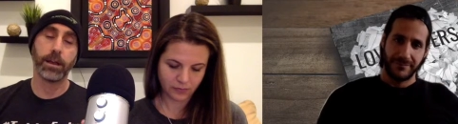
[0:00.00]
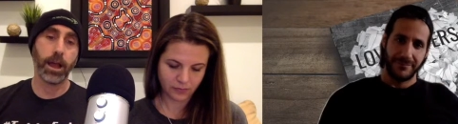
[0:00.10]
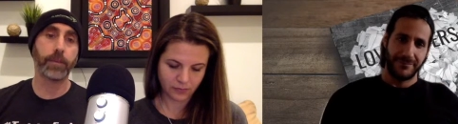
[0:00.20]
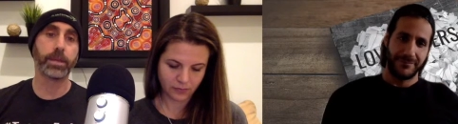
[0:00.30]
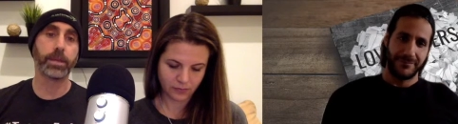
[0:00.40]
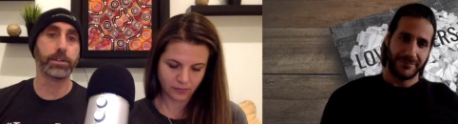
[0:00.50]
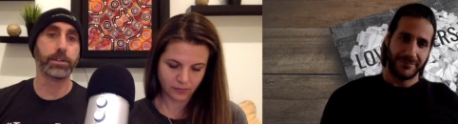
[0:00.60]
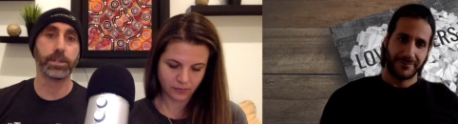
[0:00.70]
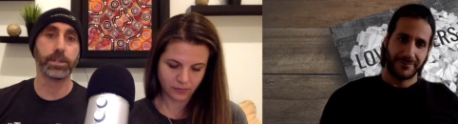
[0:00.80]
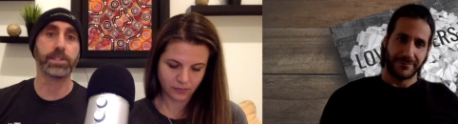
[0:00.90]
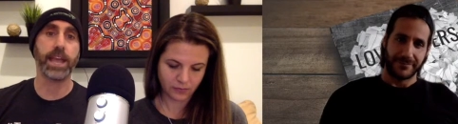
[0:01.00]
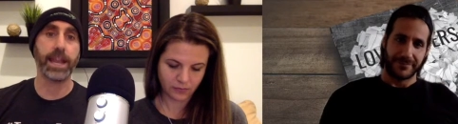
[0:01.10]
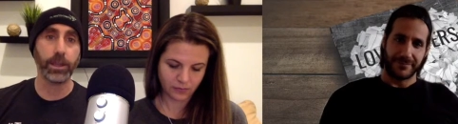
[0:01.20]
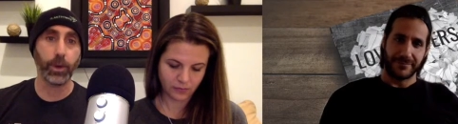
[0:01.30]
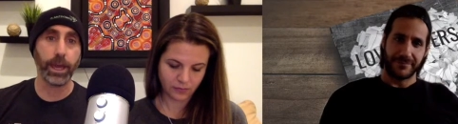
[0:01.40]
Speaker 1: "I'm going to do this
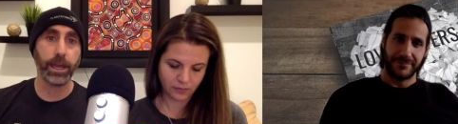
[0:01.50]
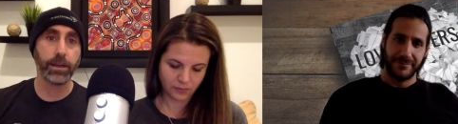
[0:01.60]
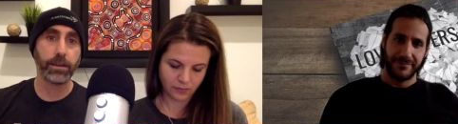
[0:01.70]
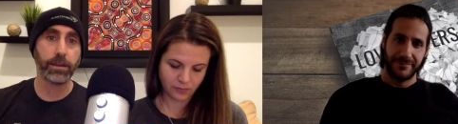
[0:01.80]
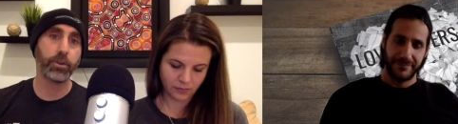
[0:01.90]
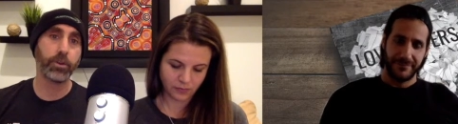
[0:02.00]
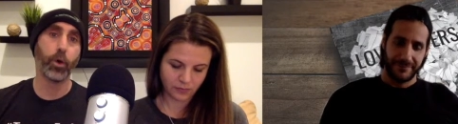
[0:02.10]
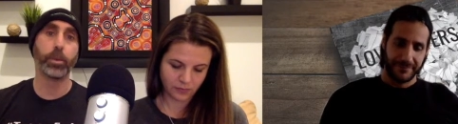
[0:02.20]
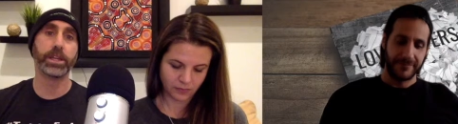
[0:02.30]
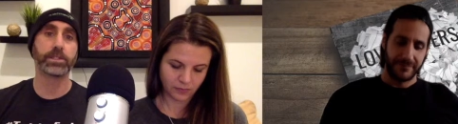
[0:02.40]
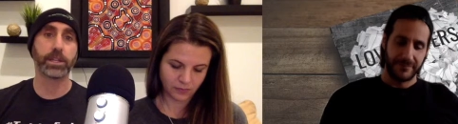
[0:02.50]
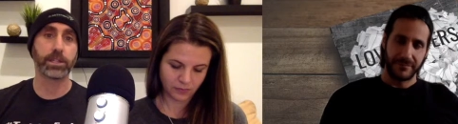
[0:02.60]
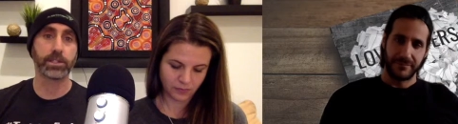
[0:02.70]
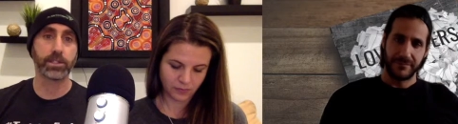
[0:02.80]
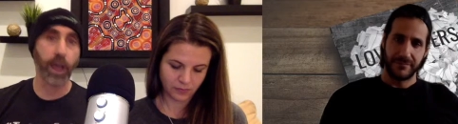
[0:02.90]
anyway. Nobody's going
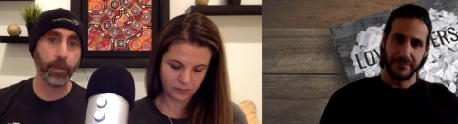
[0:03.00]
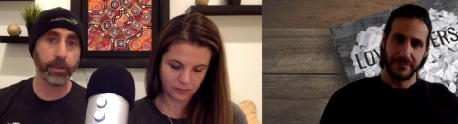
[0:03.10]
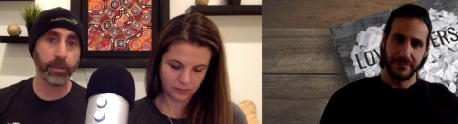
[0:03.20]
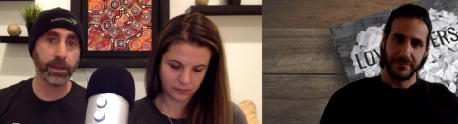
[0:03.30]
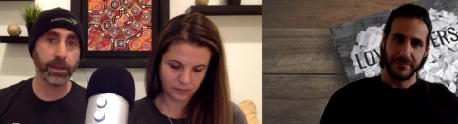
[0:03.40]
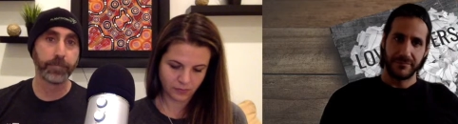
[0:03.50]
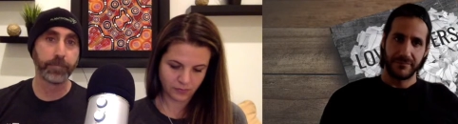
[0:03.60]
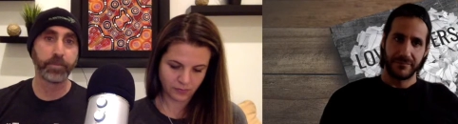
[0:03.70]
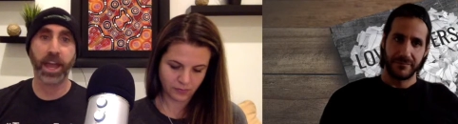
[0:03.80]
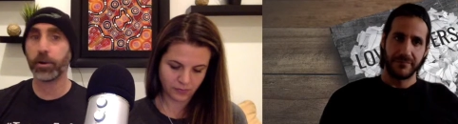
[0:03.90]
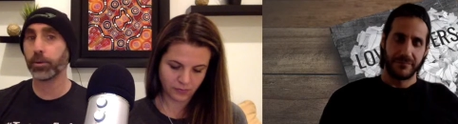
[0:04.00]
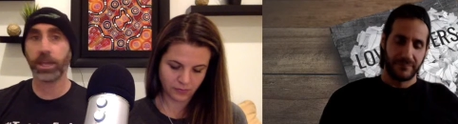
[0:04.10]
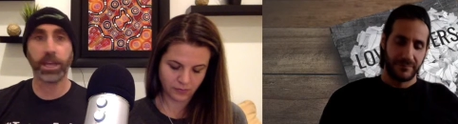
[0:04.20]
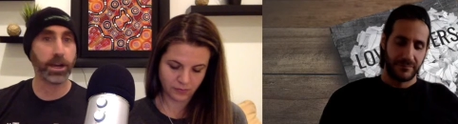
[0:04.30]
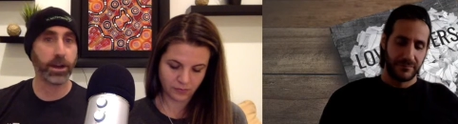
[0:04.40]
to stop me." I don't
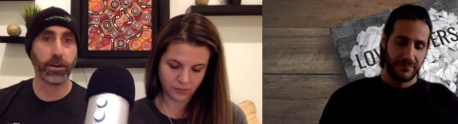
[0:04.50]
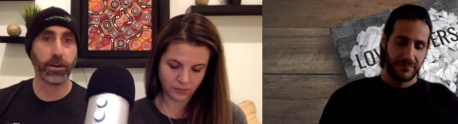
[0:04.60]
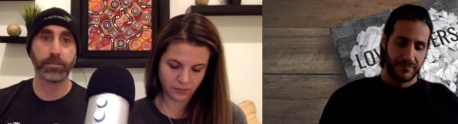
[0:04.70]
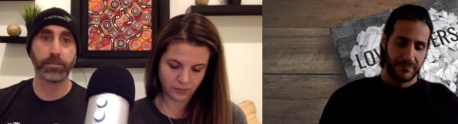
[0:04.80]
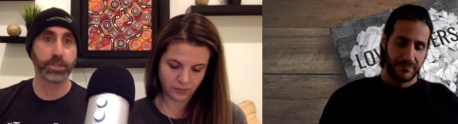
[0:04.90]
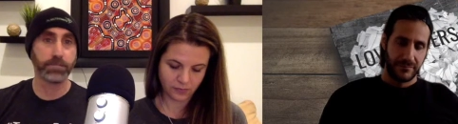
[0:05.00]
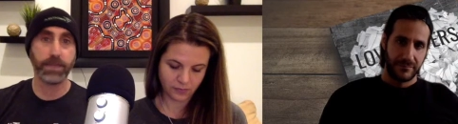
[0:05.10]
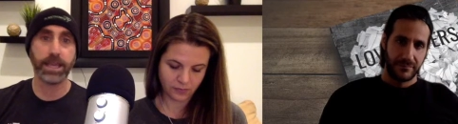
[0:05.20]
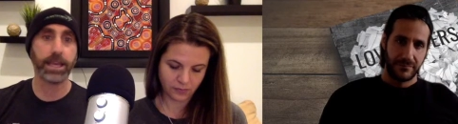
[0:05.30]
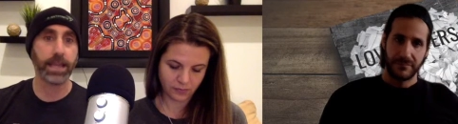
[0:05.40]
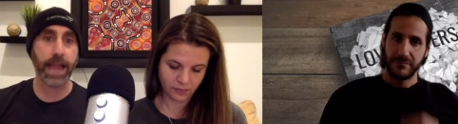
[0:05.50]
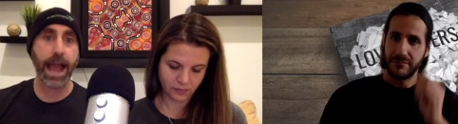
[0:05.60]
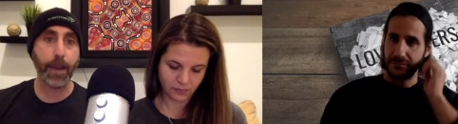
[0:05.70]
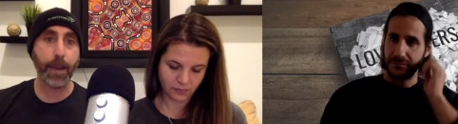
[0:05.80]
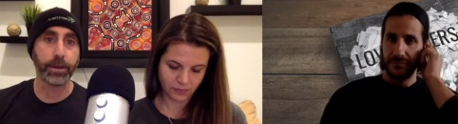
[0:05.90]
care. I'm just making it
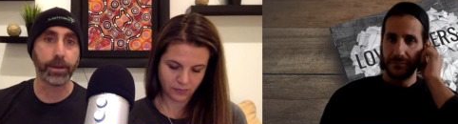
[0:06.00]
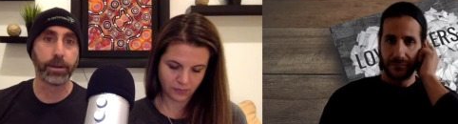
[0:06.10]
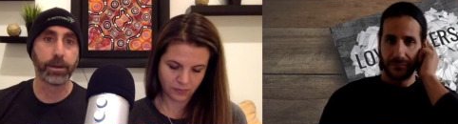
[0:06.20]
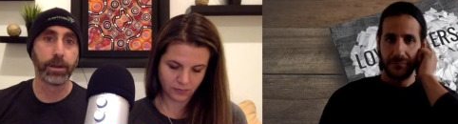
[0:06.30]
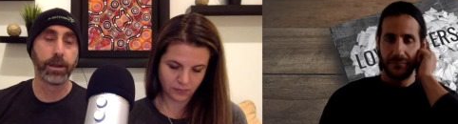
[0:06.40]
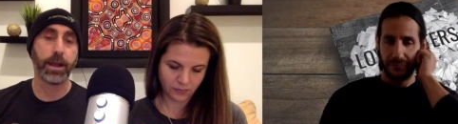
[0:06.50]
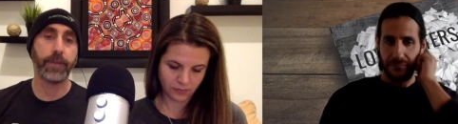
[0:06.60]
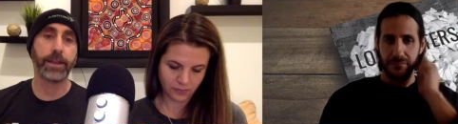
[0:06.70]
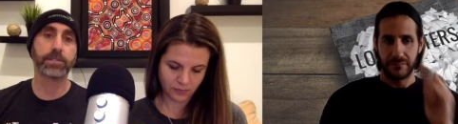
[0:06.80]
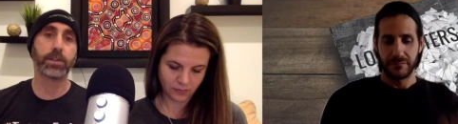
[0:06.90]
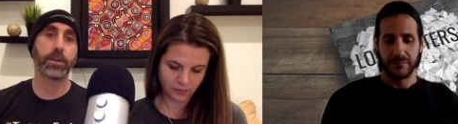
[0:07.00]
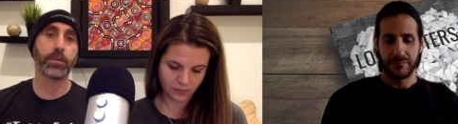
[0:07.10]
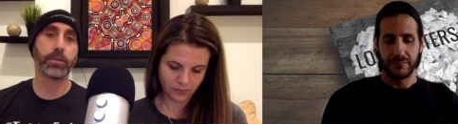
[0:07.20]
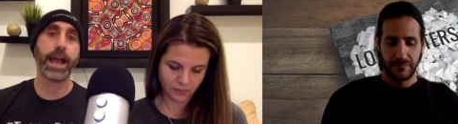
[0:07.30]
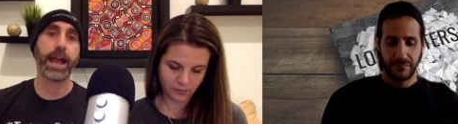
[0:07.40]
happen. And that's not a
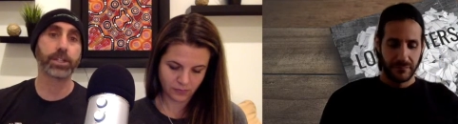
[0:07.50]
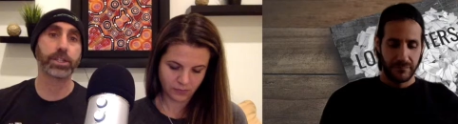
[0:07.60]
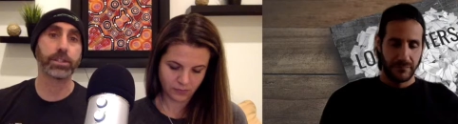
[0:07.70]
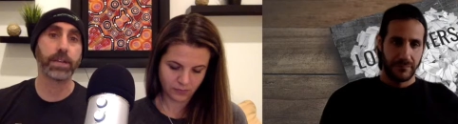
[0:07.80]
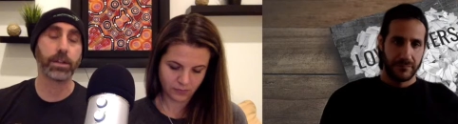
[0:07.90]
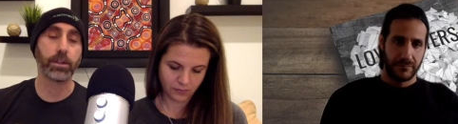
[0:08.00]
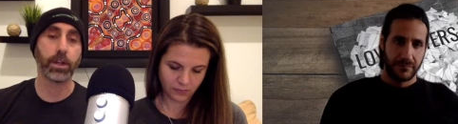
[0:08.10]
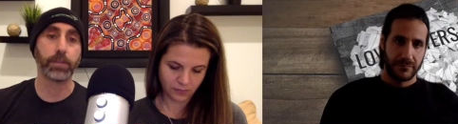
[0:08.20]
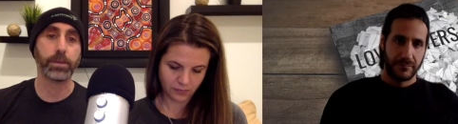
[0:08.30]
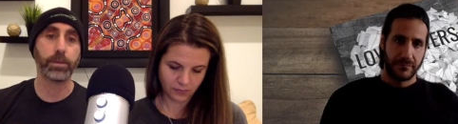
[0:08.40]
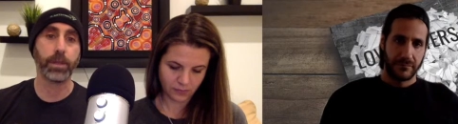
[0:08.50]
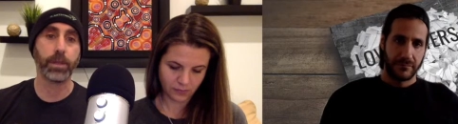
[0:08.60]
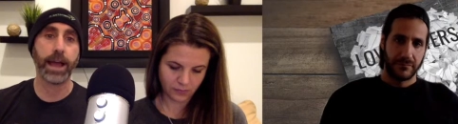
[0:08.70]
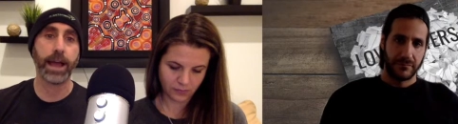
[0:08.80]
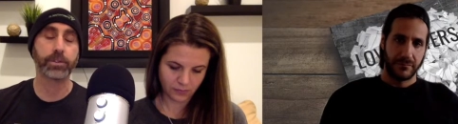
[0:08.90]
reaction that a lot of people
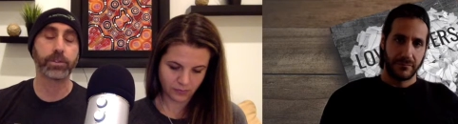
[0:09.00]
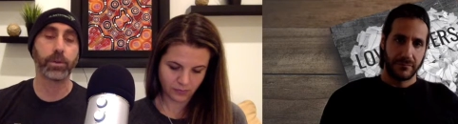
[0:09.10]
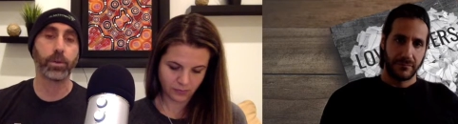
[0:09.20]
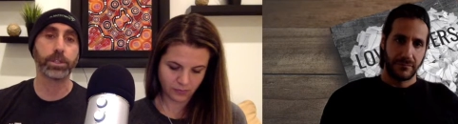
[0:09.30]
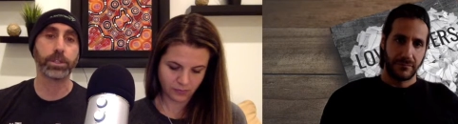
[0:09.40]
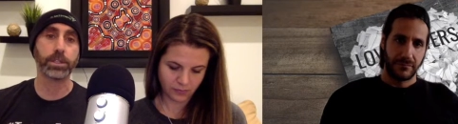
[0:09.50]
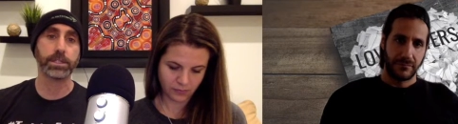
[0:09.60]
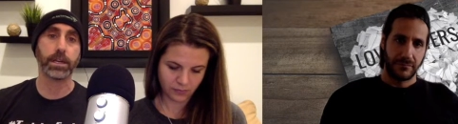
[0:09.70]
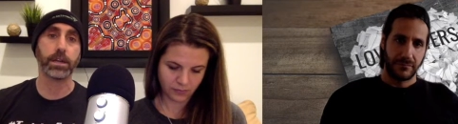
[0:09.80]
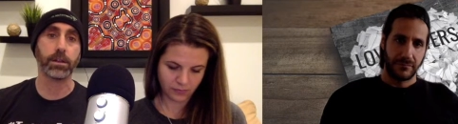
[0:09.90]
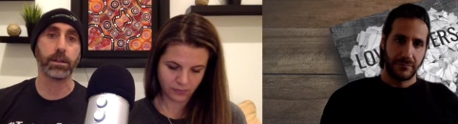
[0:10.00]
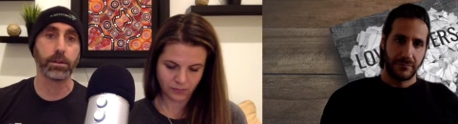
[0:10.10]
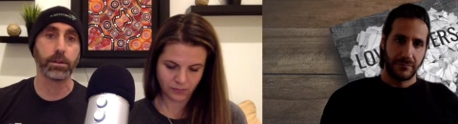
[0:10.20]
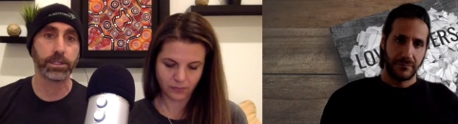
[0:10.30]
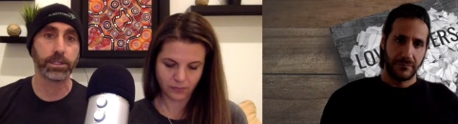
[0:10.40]
have. So I want you to tell
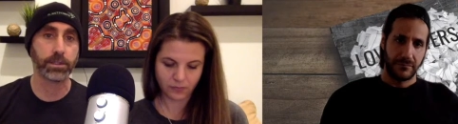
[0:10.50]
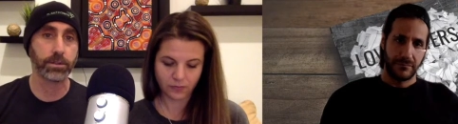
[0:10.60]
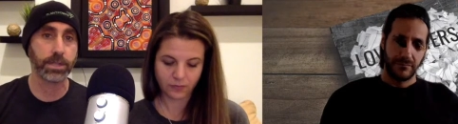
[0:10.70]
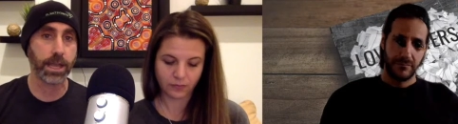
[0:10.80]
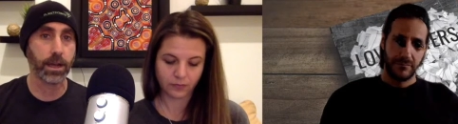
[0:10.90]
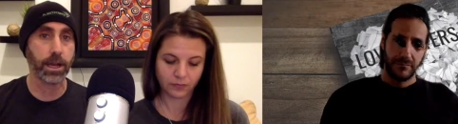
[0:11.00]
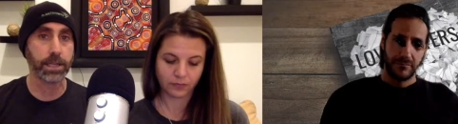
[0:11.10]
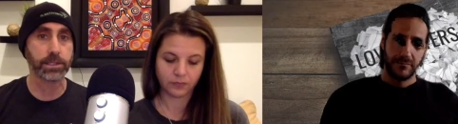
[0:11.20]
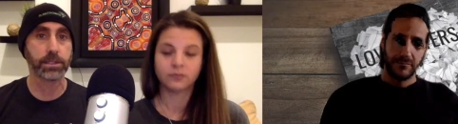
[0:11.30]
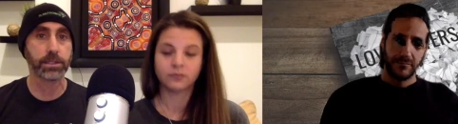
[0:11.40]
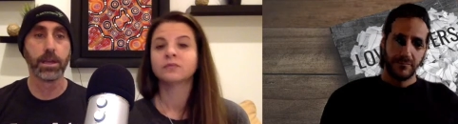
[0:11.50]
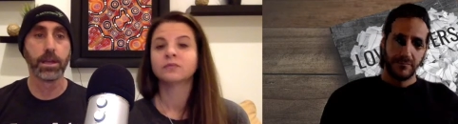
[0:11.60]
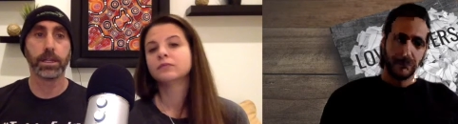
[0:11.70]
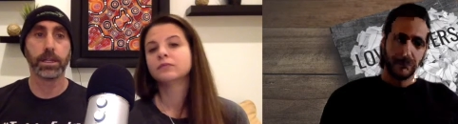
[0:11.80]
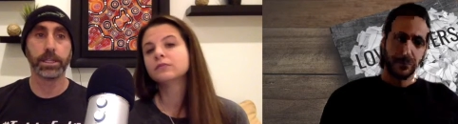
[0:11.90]
our listeners and us
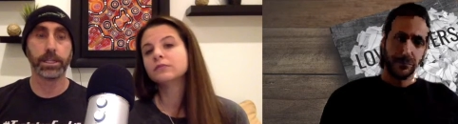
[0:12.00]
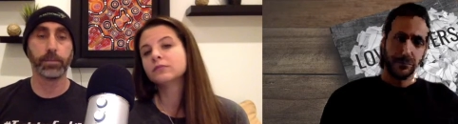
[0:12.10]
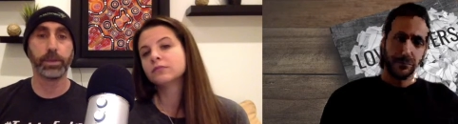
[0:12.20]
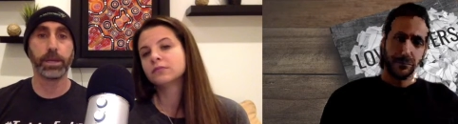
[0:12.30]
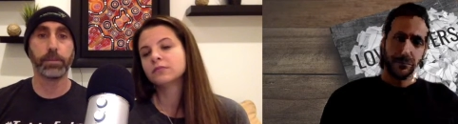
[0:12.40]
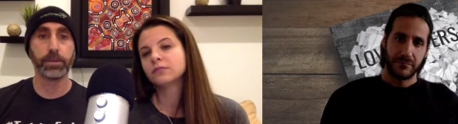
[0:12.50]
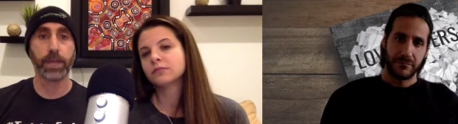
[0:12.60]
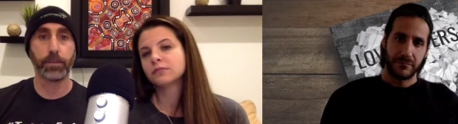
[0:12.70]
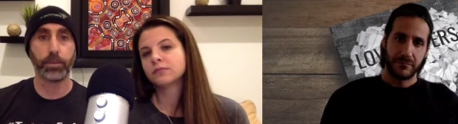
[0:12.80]
a little bit about that